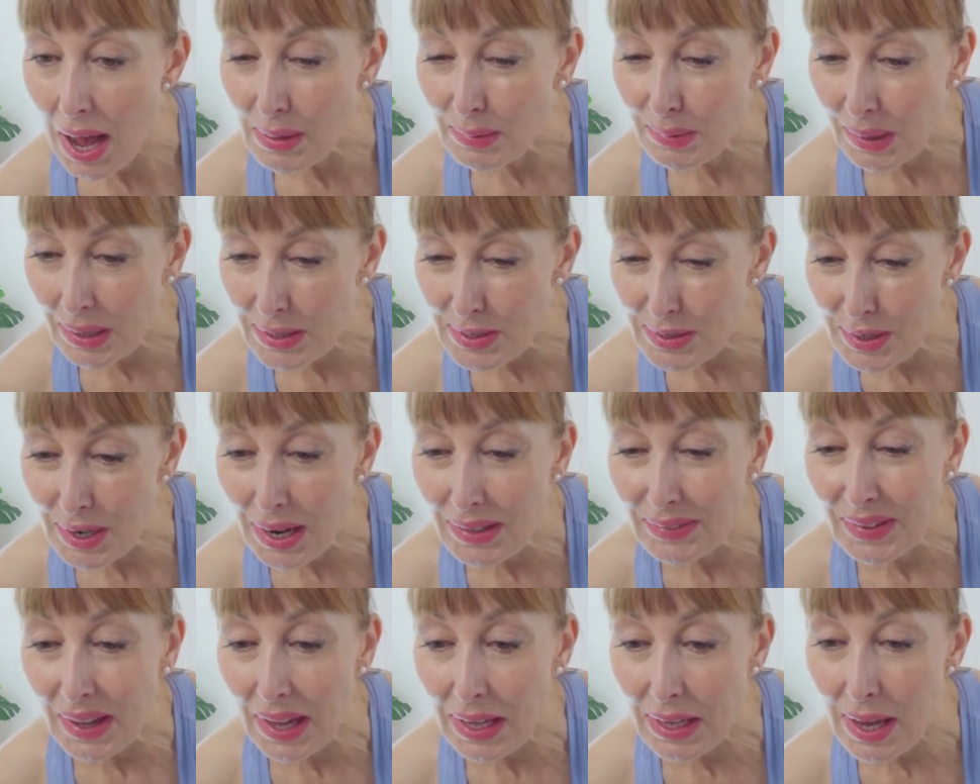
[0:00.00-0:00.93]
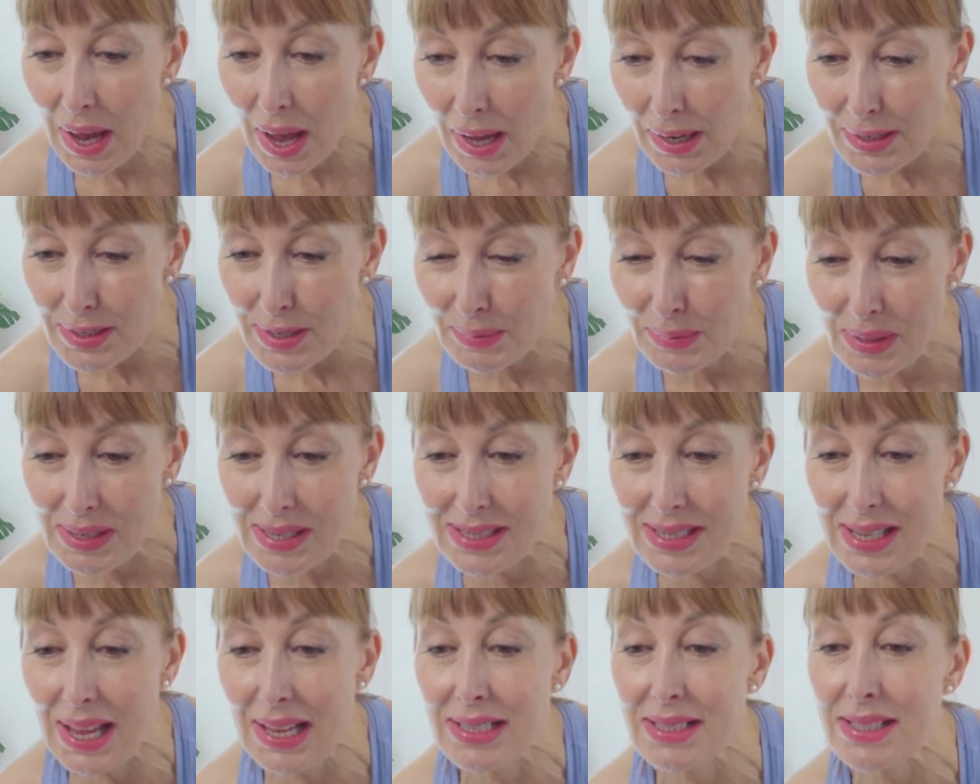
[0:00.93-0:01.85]
We drive
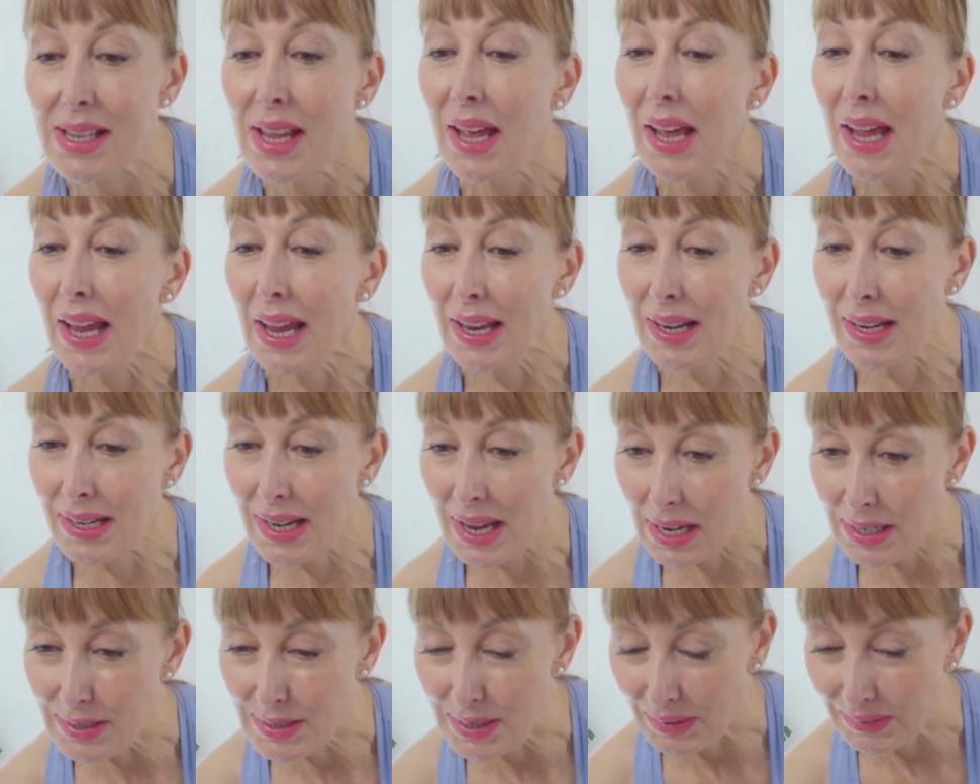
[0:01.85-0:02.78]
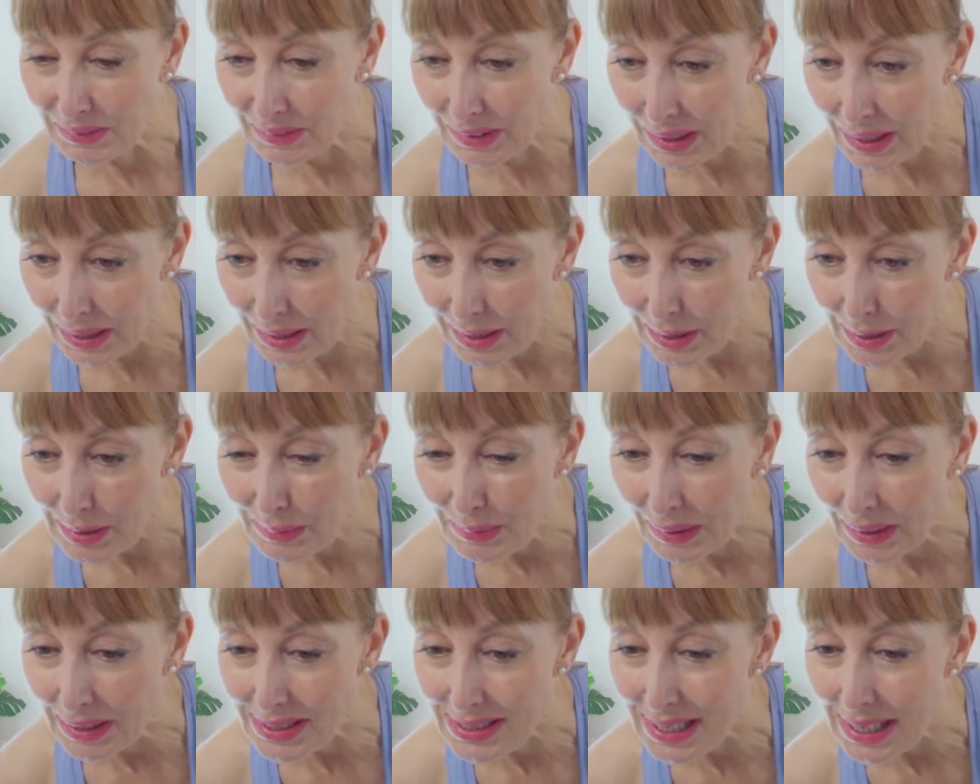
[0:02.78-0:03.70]
100% electric vehicle
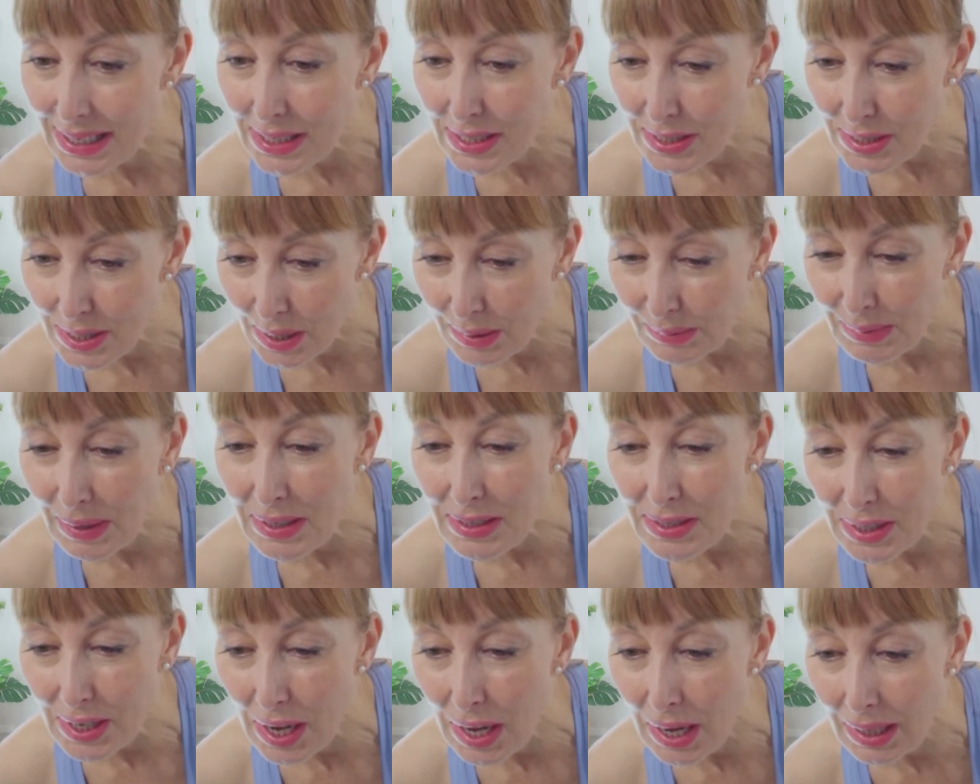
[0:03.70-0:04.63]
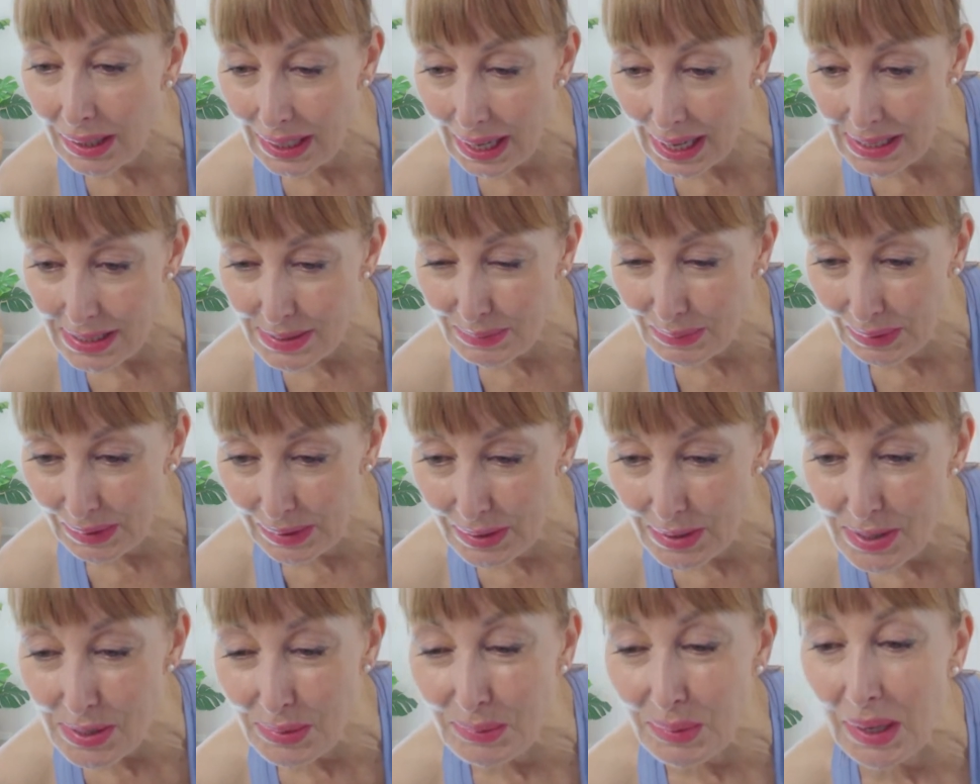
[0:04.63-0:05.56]
because there's so much car gas
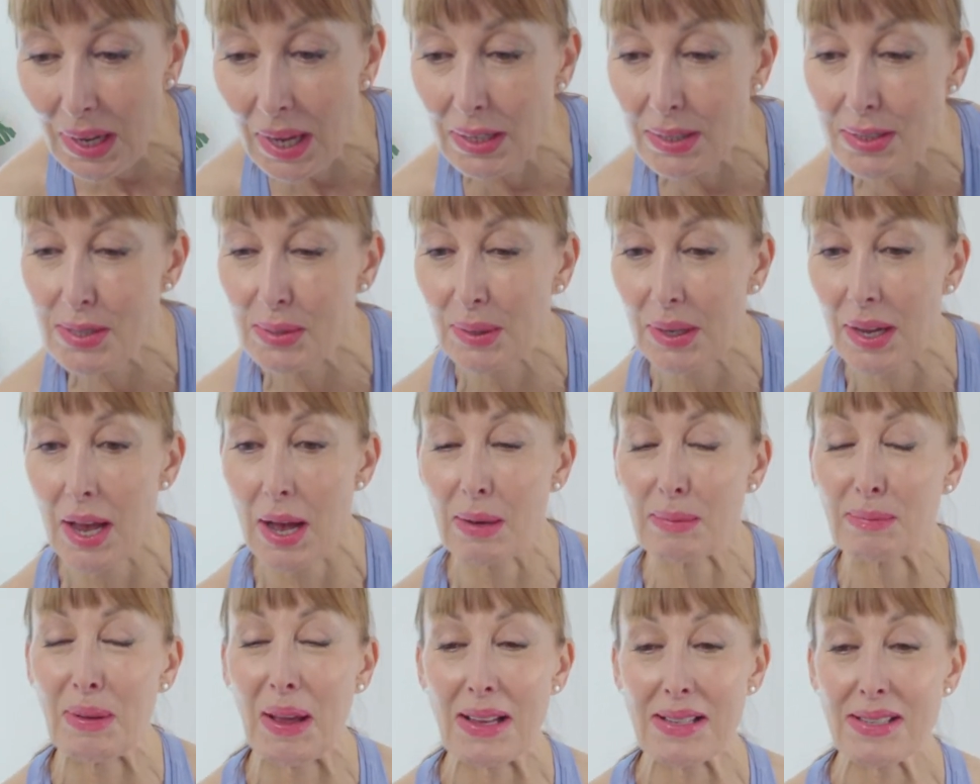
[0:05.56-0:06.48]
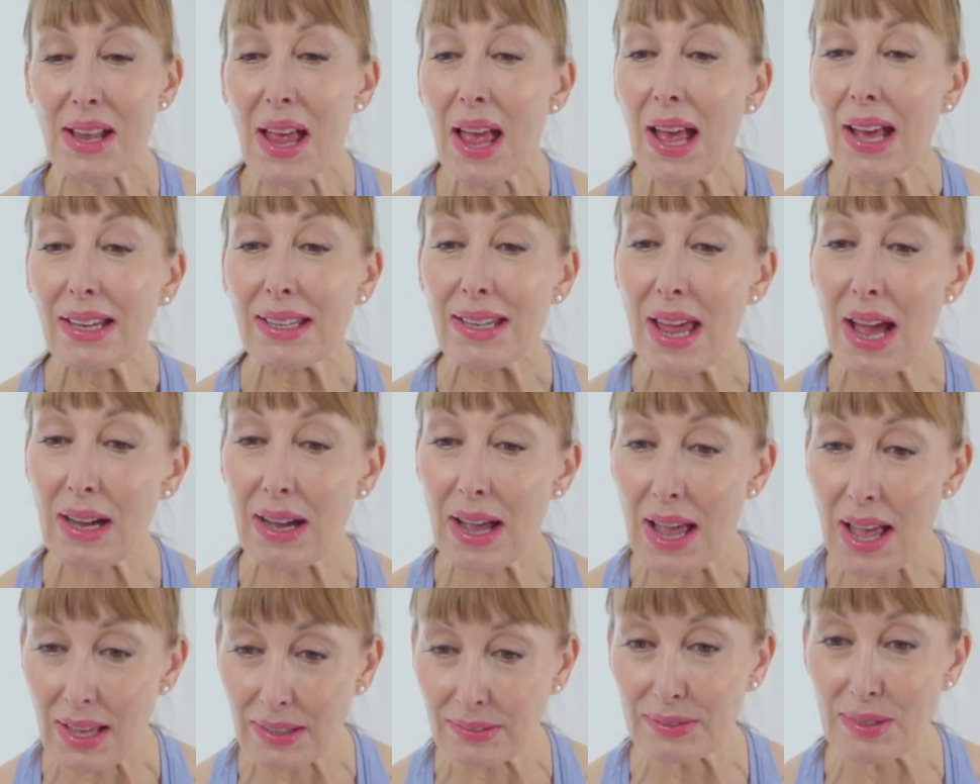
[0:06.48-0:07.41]
pollution. We are doing our best. Now,
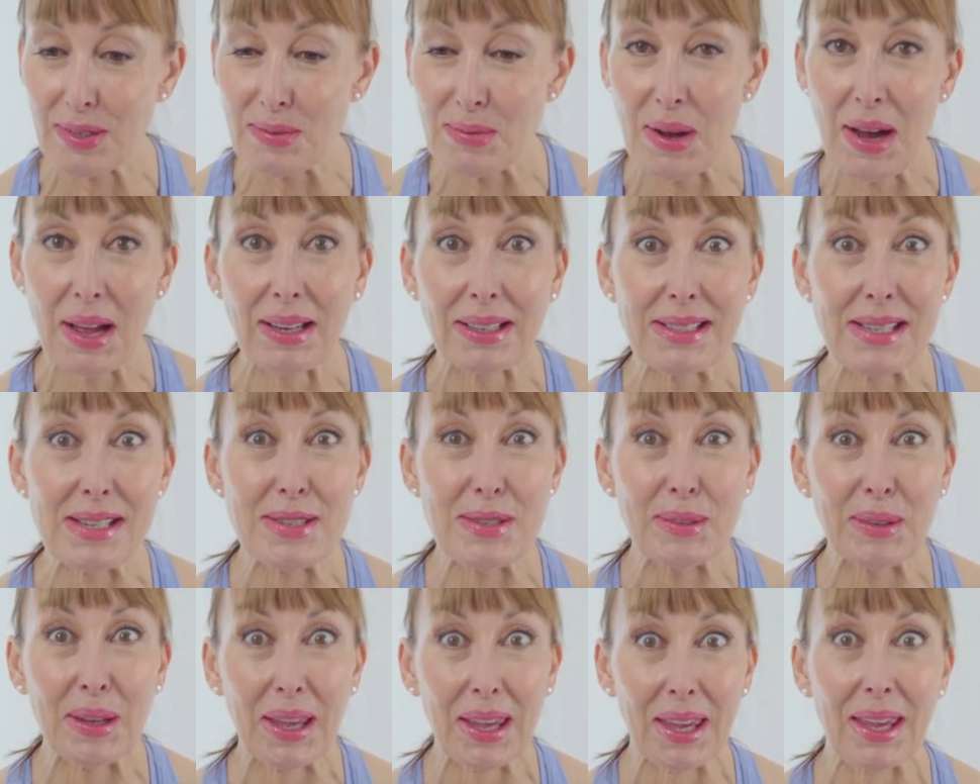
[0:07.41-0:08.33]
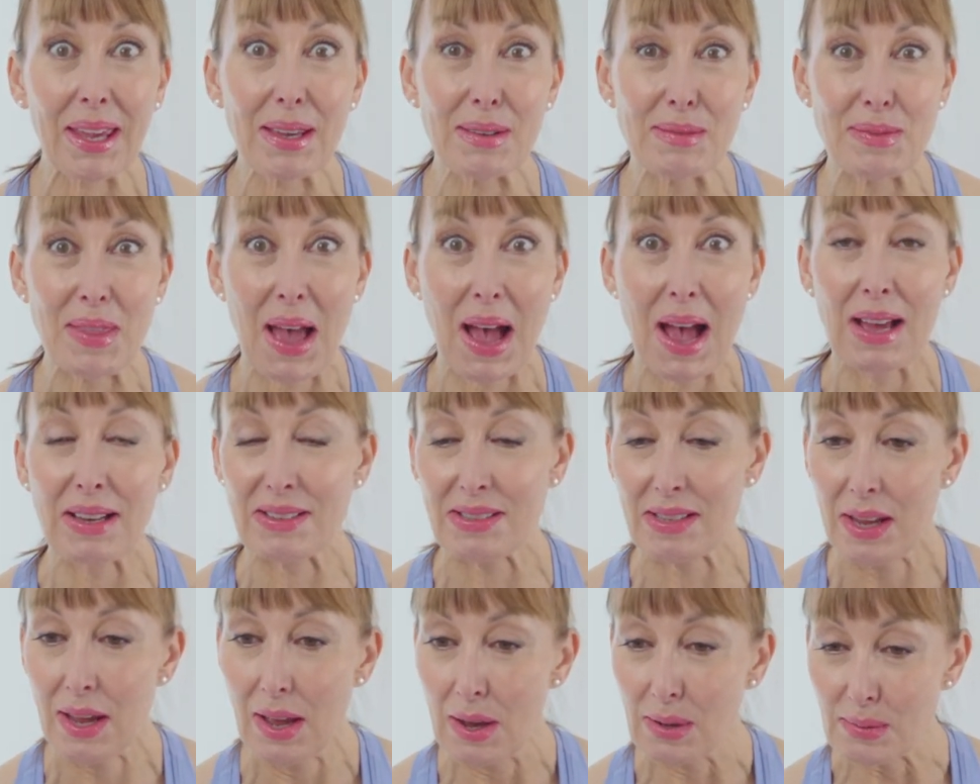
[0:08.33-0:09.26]
everyone, did you hear that?
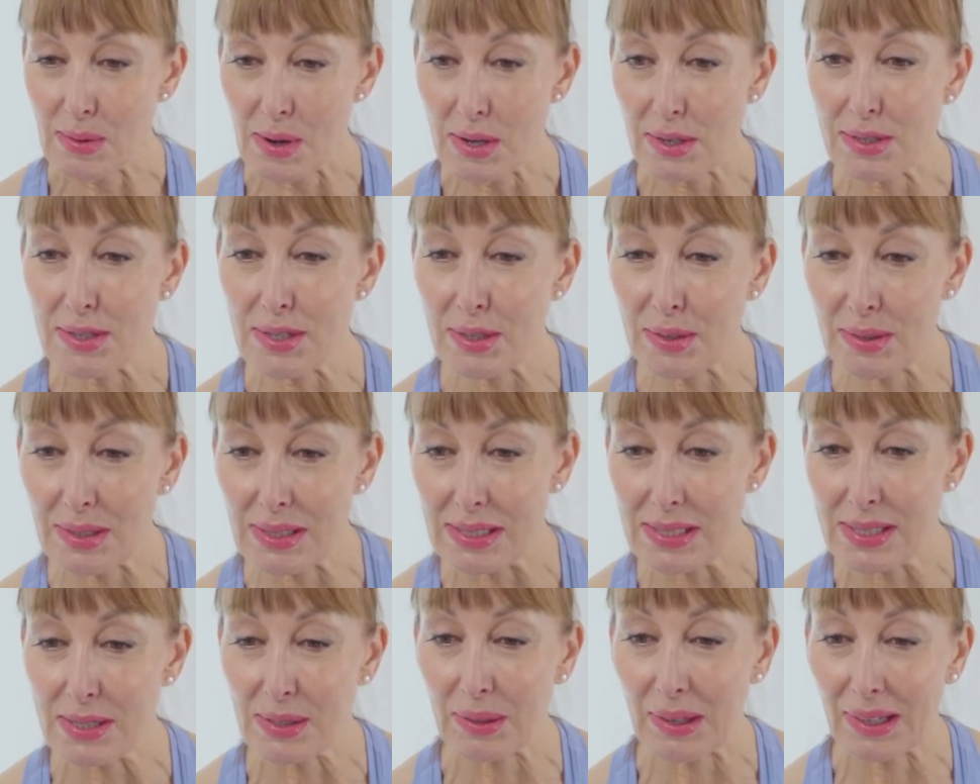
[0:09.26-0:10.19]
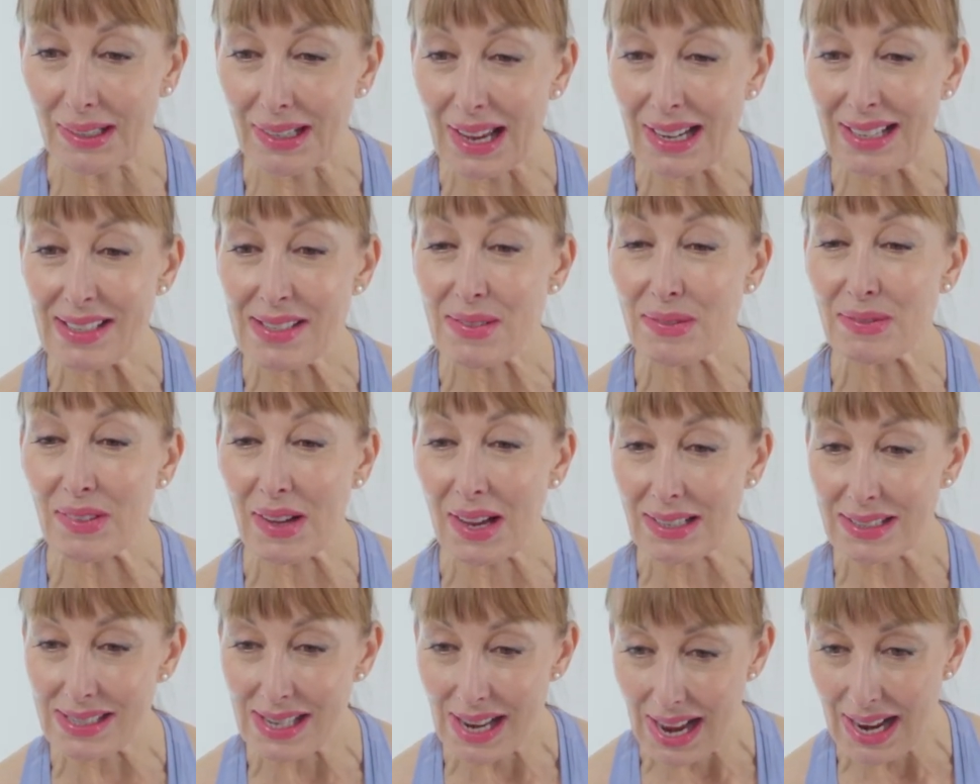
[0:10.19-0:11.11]
What June is doing? That is
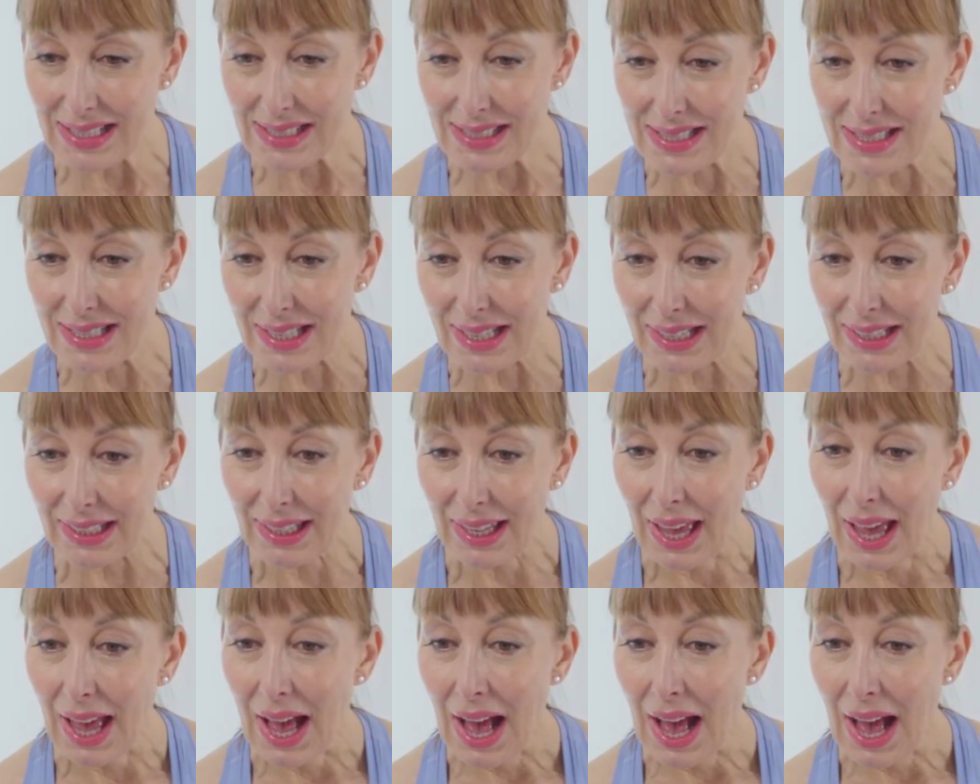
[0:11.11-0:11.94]
fantastic.